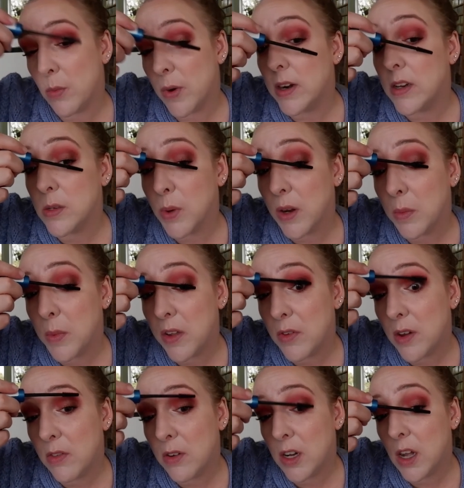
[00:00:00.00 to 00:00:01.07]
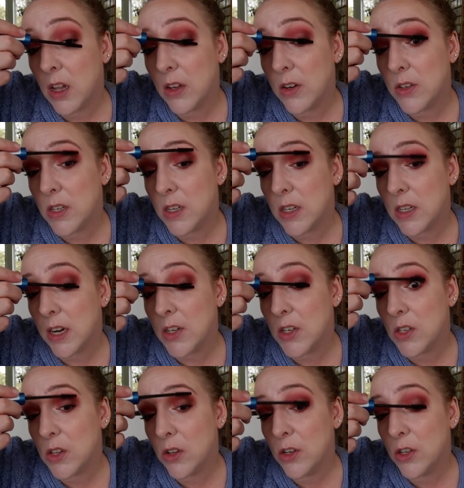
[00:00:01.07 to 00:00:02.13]
Red is one of my favorite colors and I
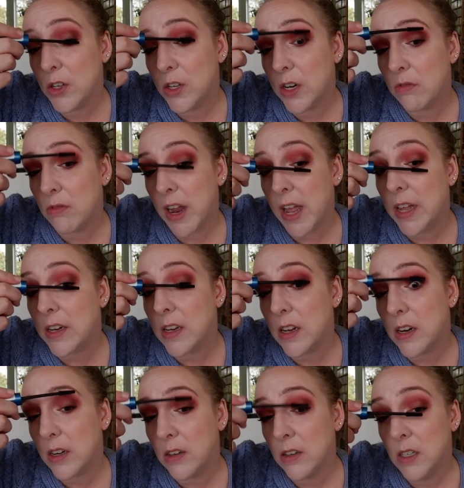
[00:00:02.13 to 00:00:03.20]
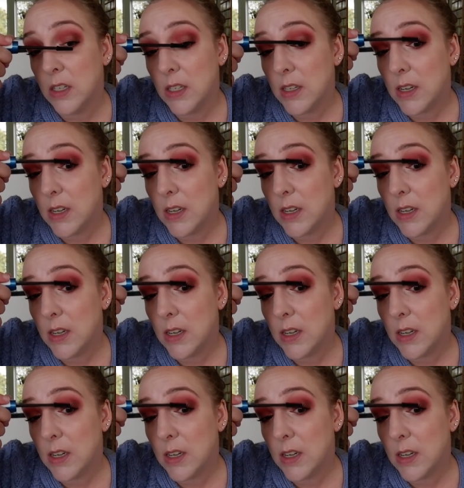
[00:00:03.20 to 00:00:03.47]
just look good in red, you know?